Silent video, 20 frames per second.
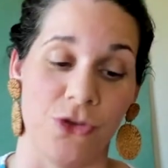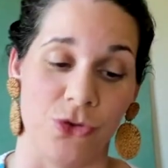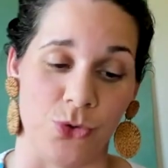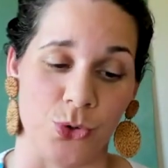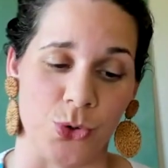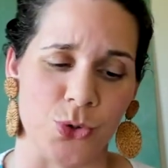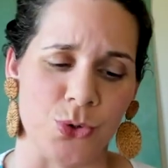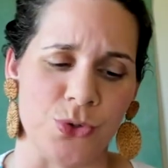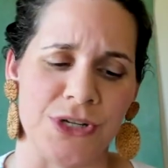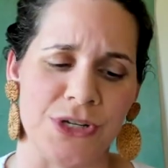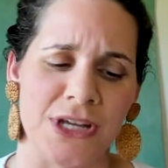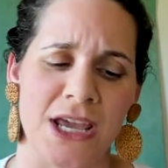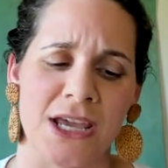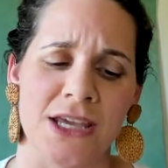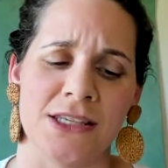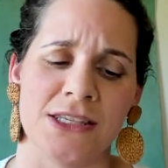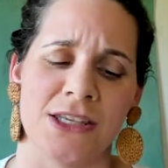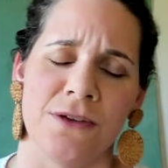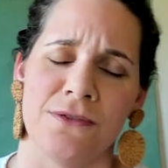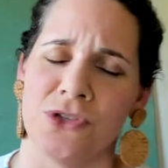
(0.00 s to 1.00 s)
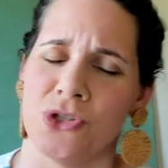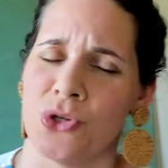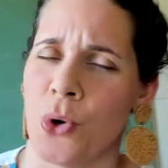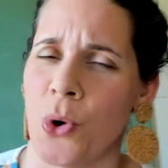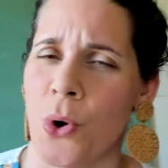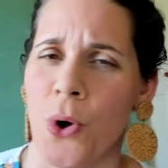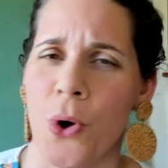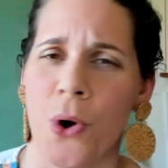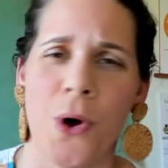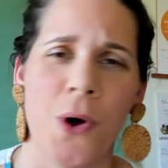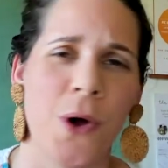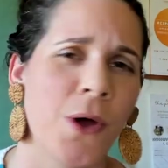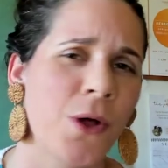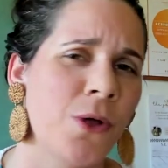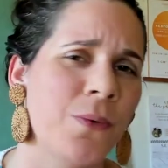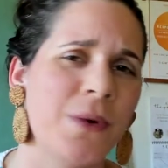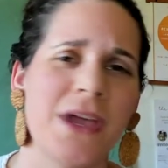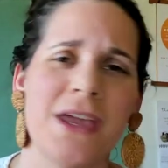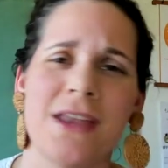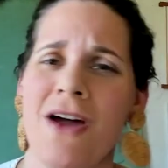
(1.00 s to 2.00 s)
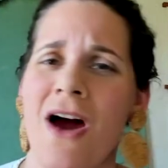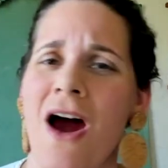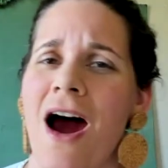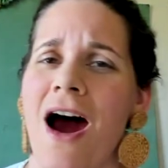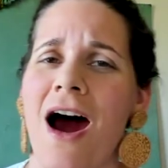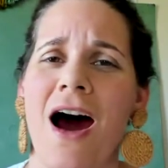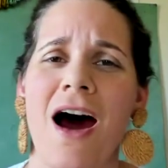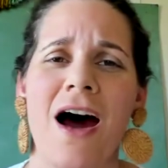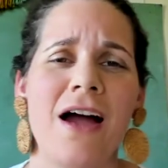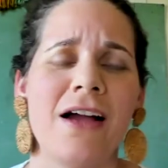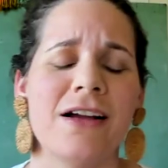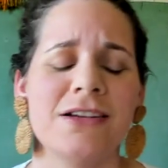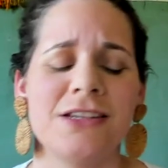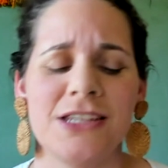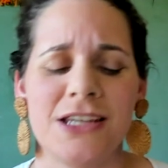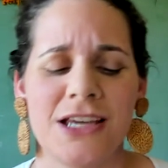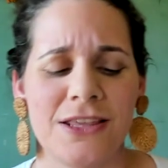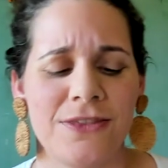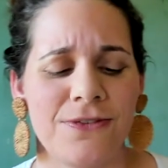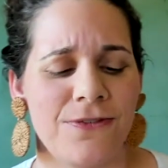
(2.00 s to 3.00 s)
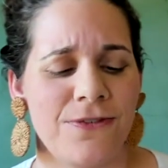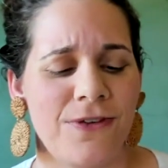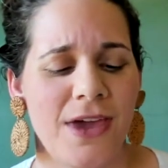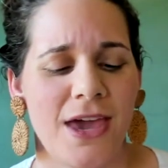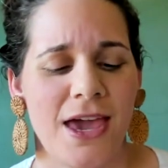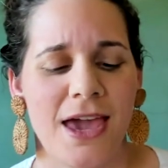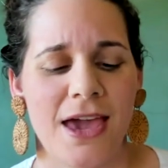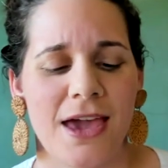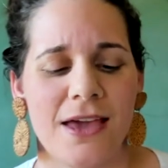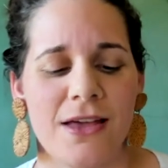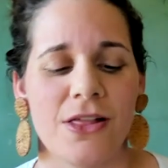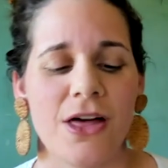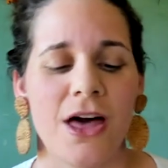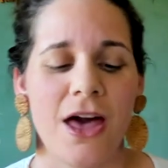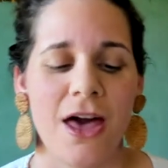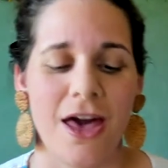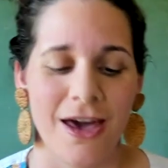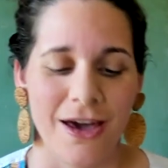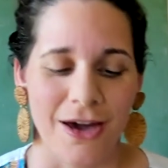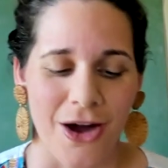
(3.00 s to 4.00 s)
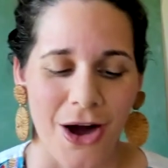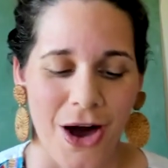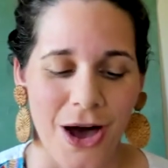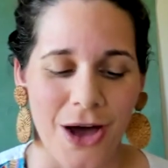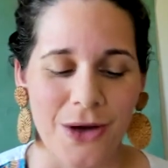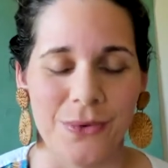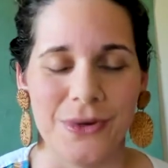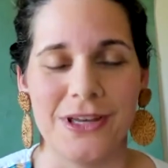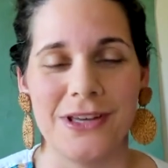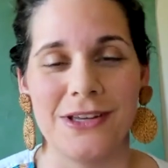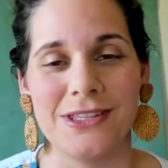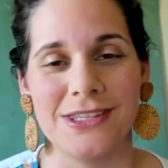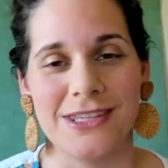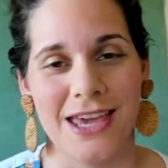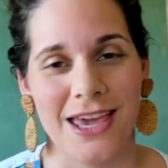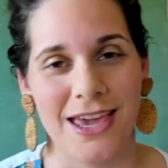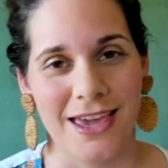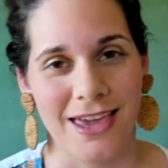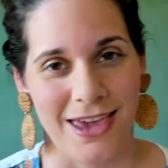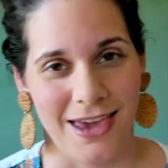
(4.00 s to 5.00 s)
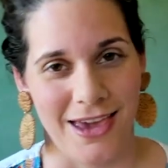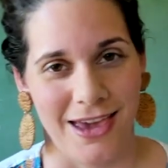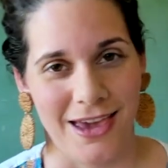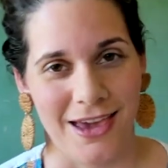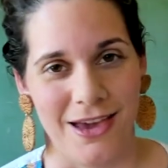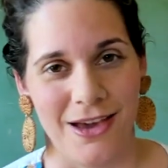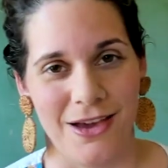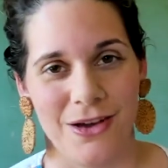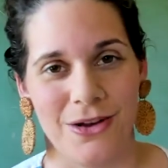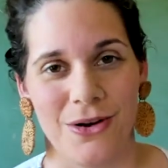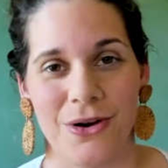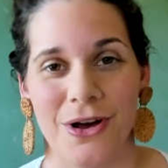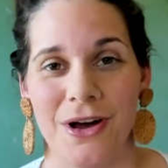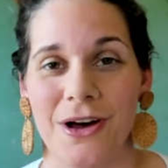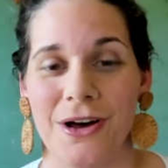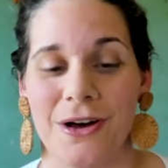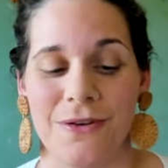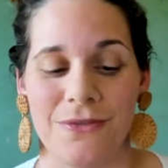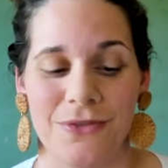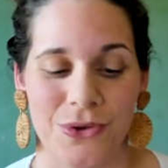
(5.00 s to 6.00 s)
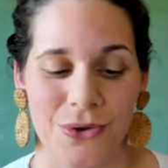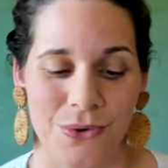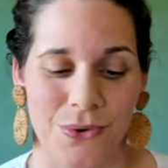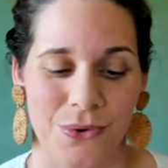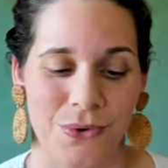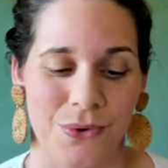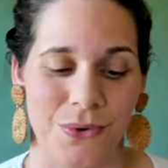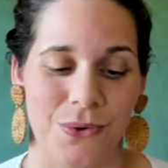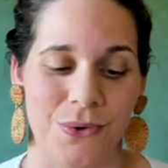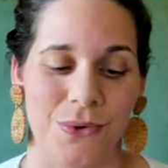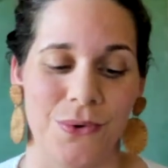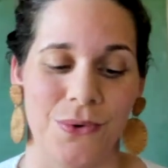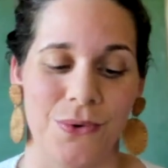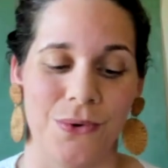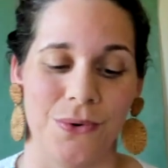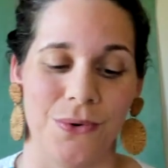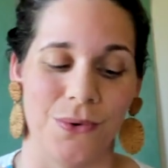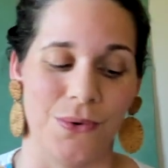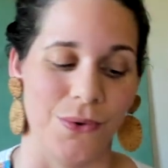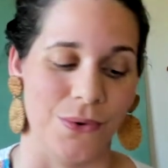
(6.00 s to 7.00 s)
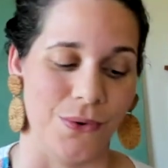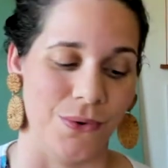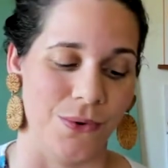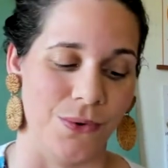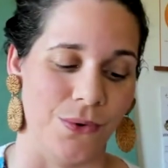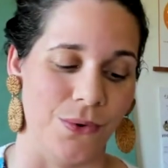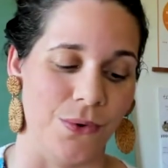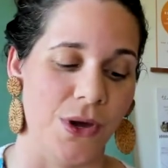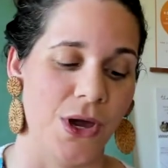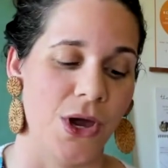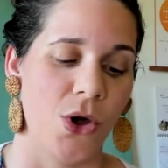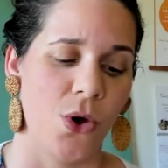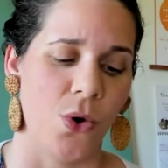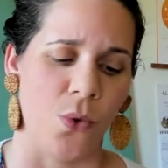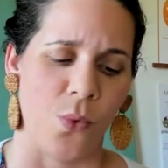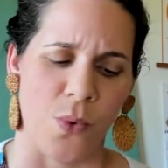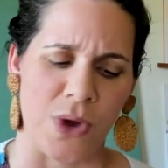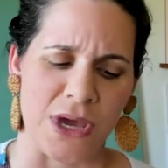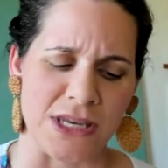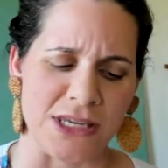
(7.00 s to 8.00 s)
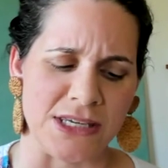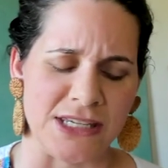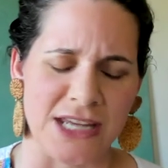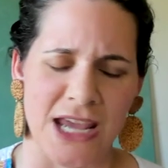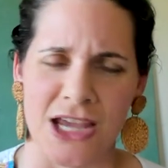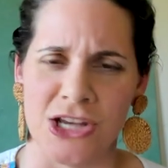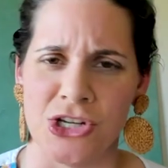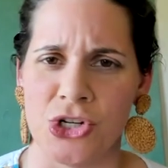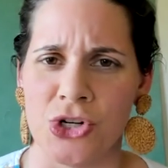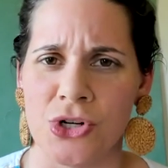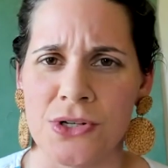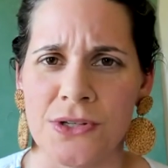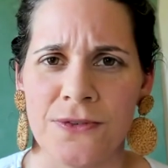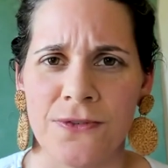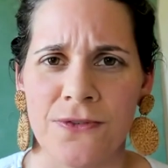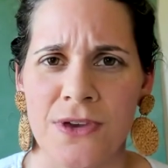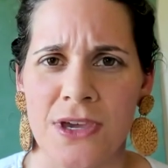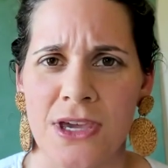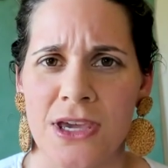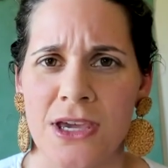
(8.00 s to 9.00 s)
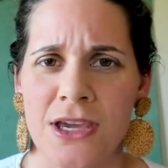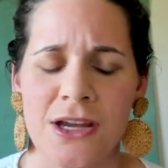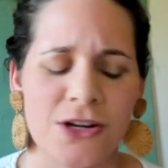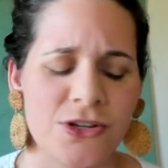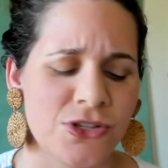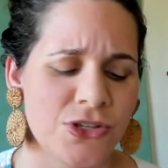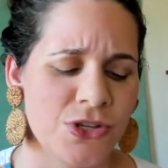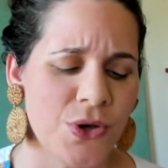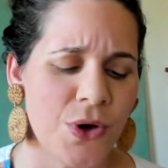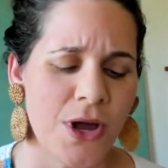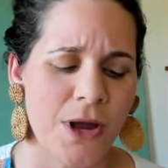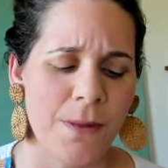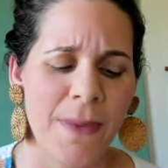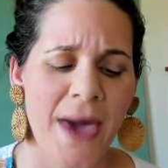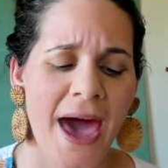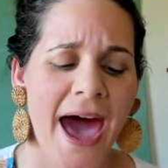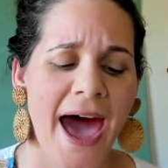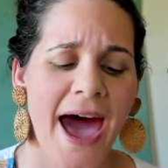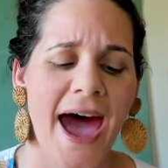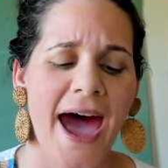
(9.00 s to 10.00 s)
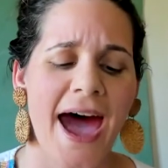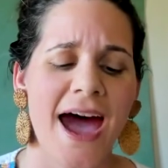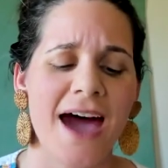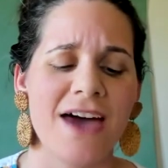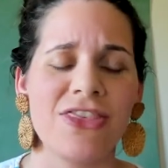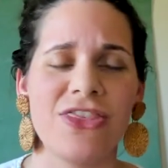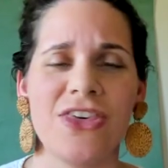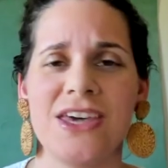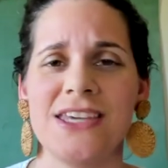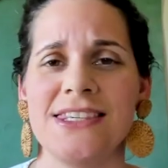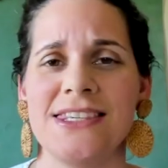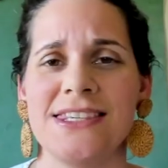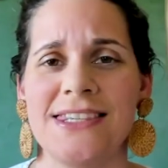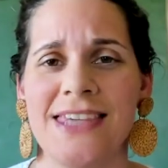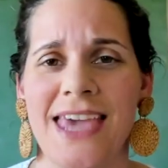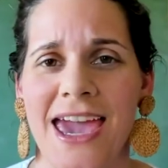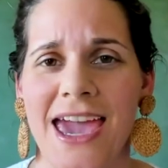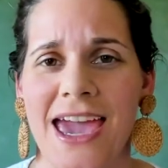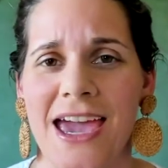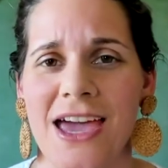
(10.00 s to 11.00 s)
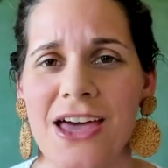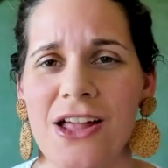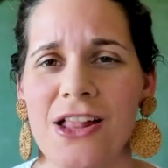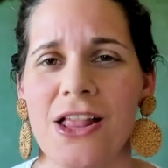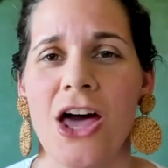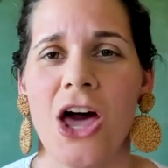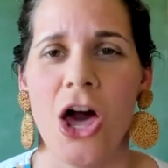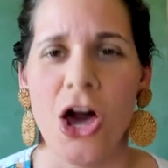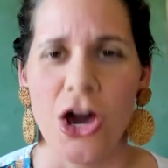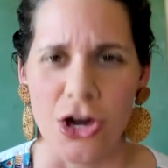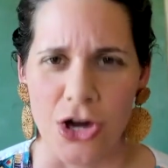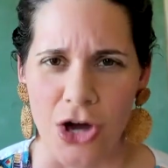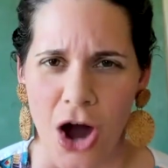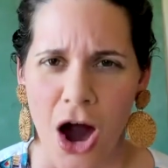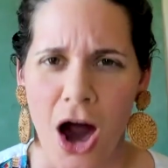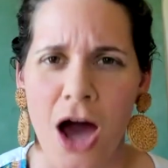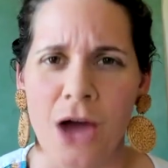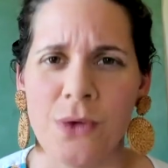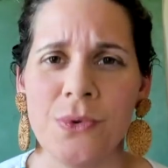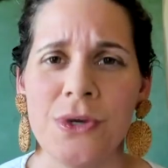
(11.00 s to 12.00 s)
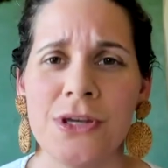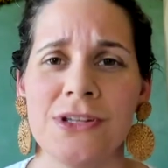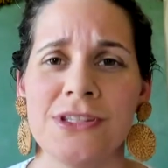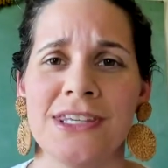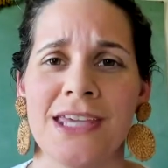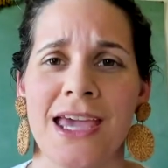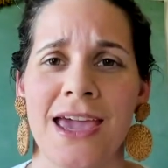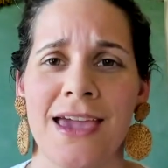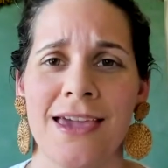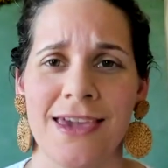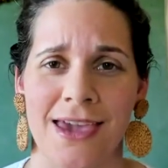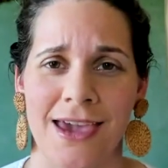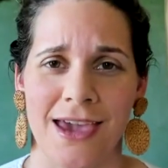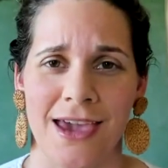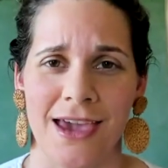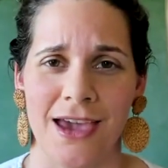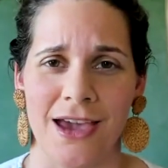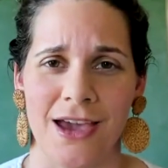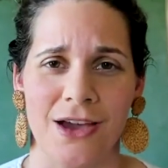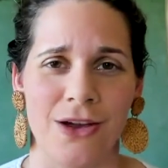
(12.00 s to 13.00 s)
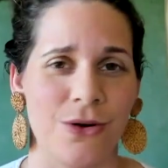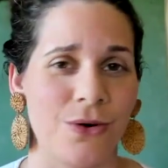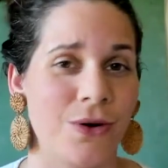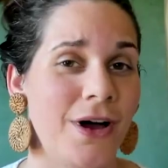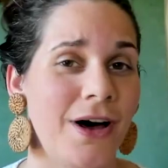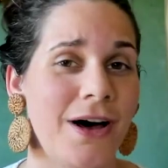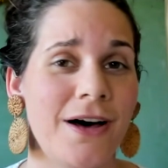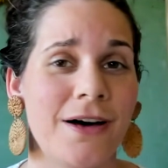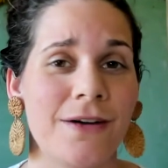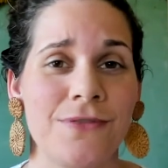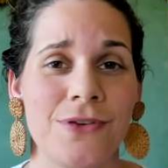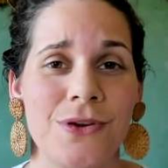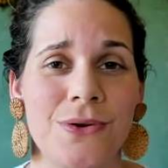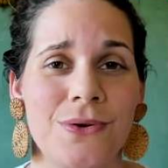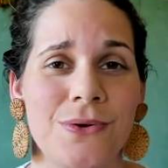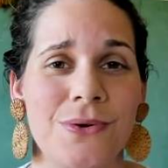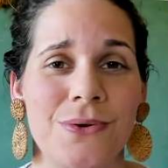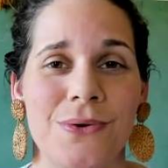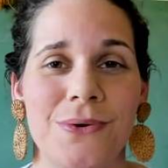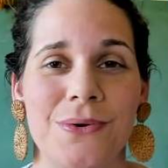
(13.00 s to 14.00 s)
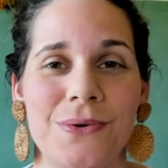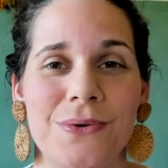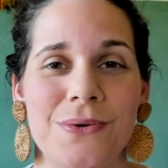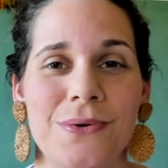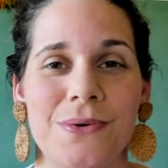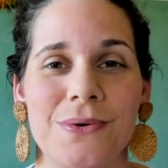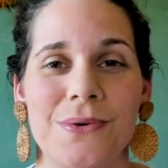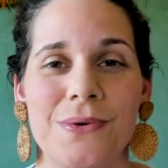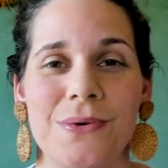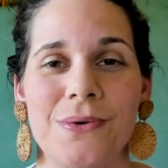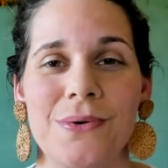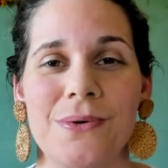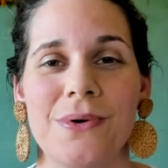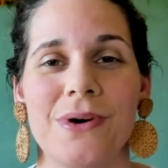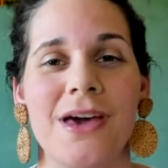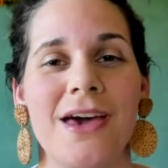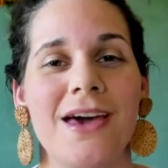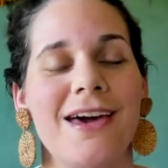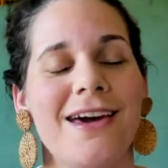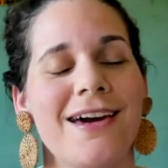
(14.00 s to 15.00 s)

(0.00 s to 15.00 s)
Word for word: Through days of toil when heart doth fail, God will take care of you. When dangers fierce your path assail, God will take care of you.